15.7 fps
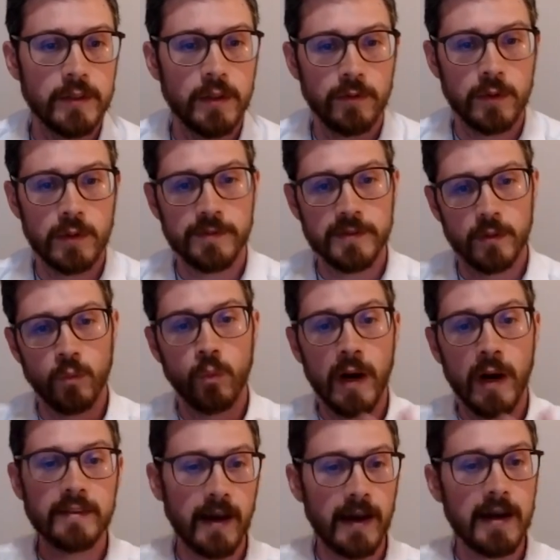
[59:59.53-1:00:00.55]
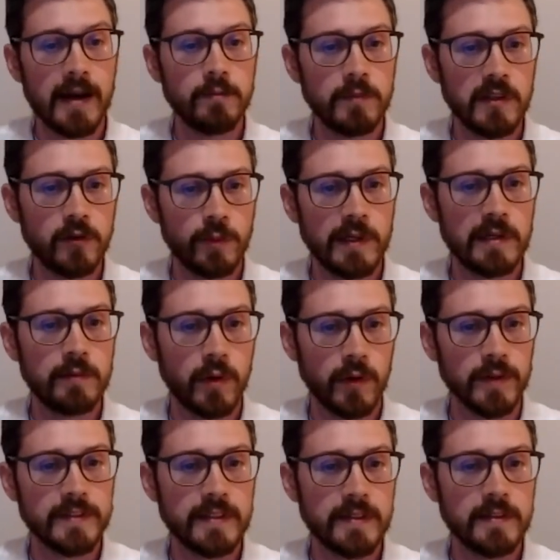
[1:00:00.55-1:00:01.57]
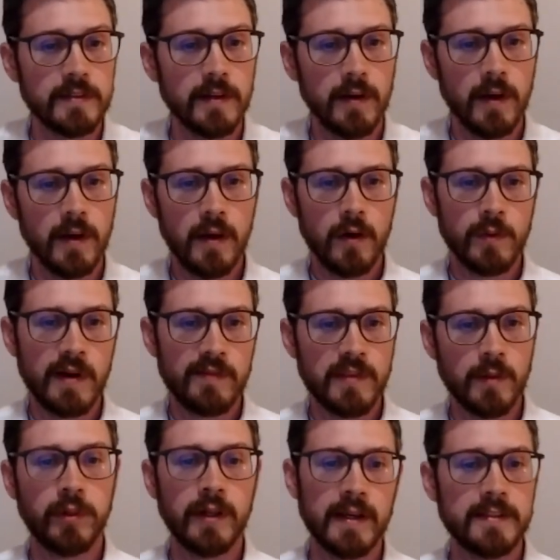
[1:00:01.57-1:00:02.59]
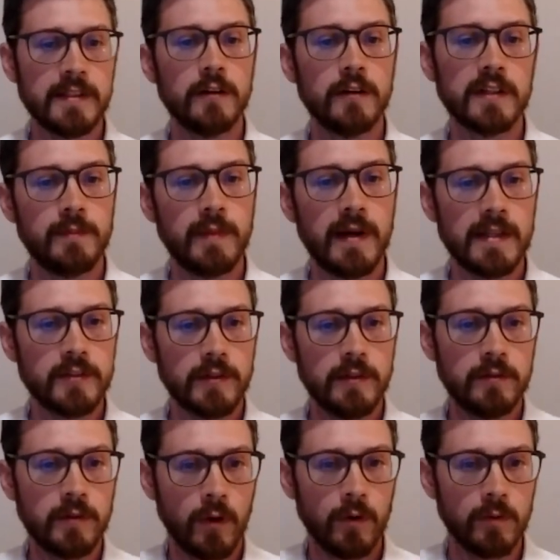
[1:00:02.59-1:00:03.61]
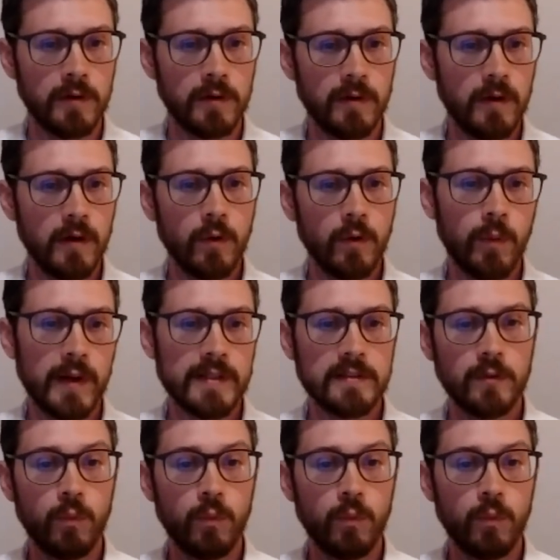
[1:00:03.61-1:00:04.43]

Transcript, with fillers: So if you have some wait time between pulses, we have the play zero command, so you don't waste